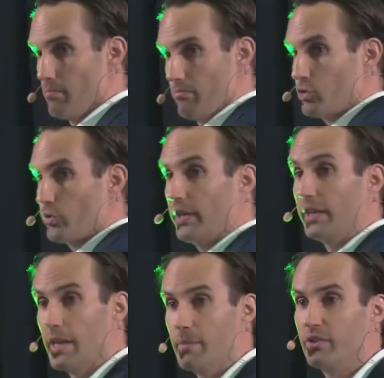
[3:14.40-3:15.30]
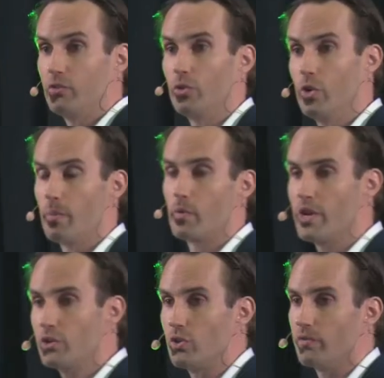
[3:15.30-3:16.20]
strictly limited to the
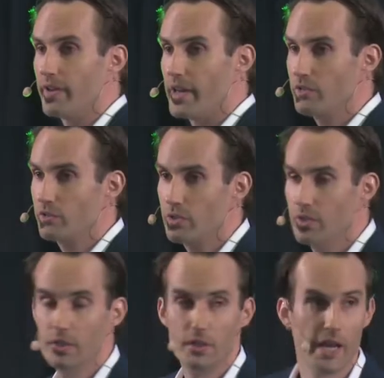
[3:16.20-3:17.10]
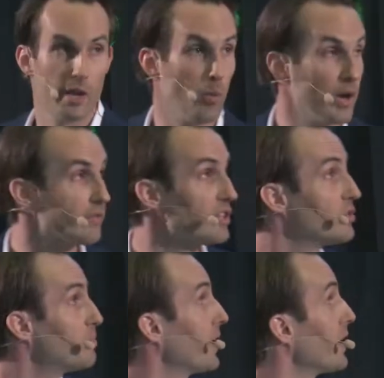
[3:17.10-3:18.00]
operational phase, and one of these
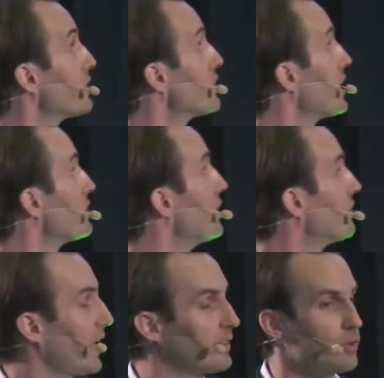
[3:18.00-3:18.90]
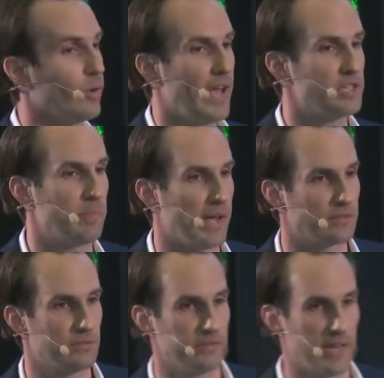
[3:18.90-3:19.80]
pillars is the technical
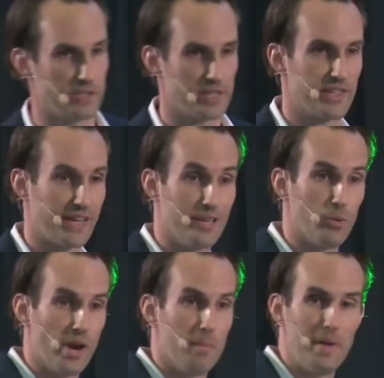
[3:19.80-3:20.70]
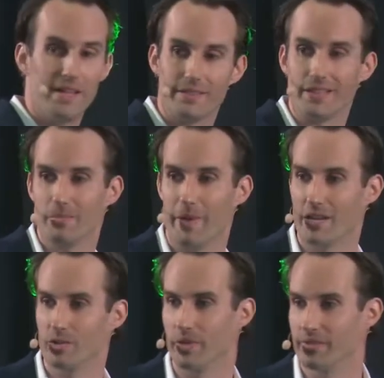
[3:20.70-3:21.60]
aspect. That is exactly where maintenance
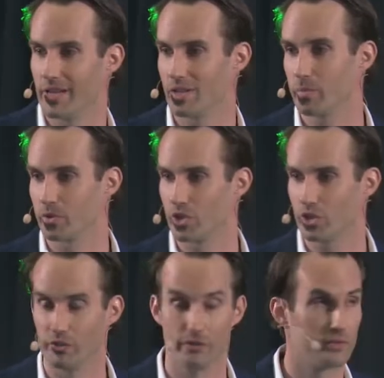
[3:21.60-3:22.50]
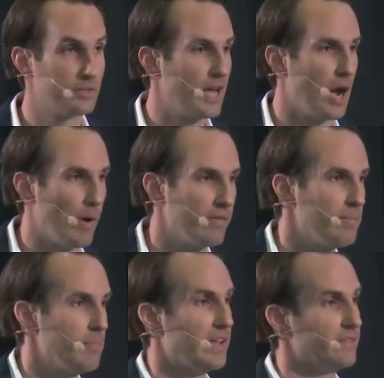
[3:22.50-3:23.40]
management is positioned. However,
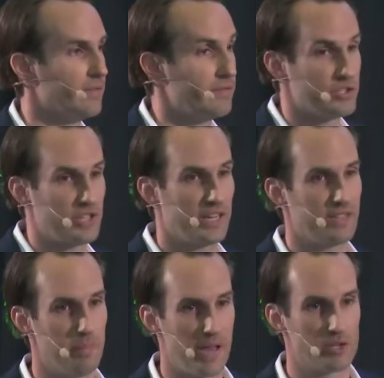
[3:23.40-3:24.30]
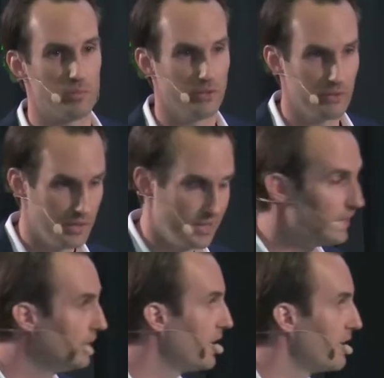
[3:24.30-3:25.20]
facility management
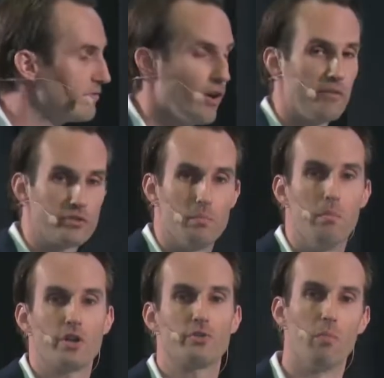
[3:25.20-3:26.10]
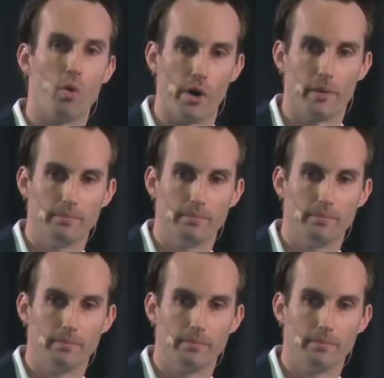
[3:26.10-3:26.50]
involves much more.